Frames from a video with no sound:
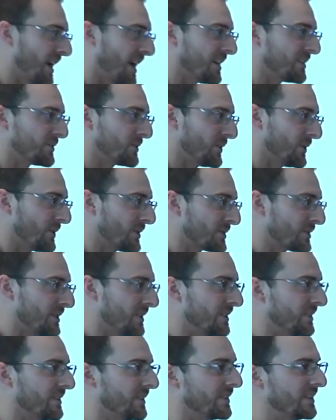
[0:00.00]
contours,
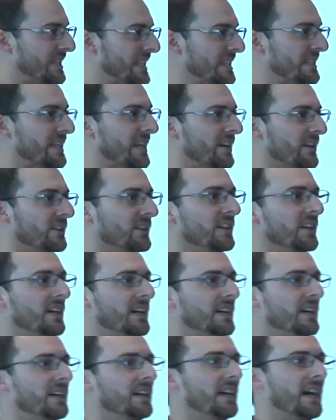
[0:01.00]
the, the detail,
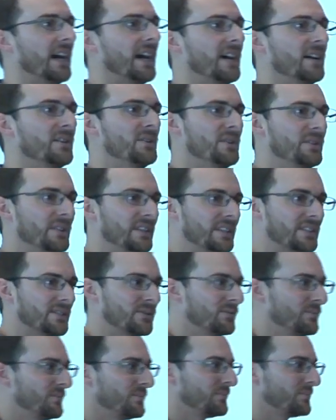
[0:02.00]
uh,
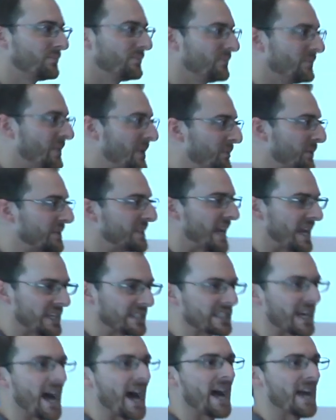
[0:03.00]
it's, it would
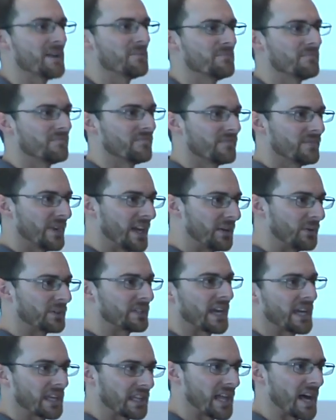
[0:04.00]
take time and it would
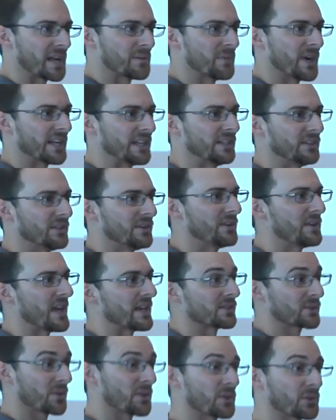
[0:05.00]
take a lot of money to do
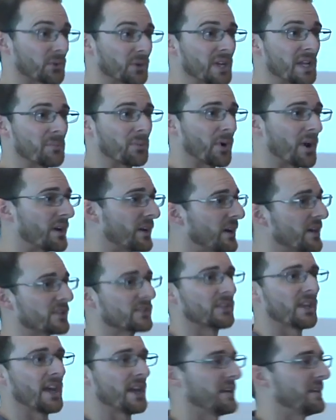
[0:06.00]
that. So the 3D printer
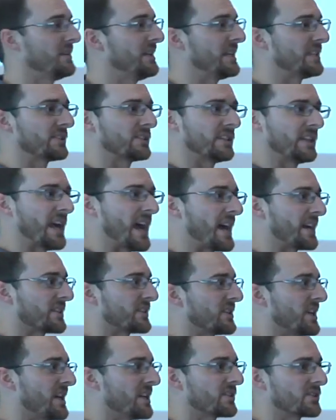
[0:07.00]
is like instant
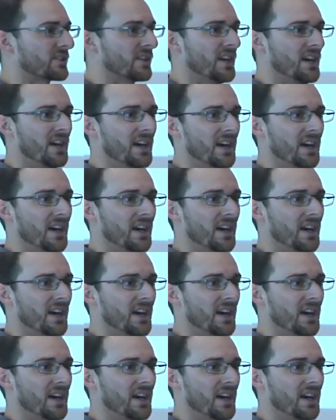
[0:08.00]
access,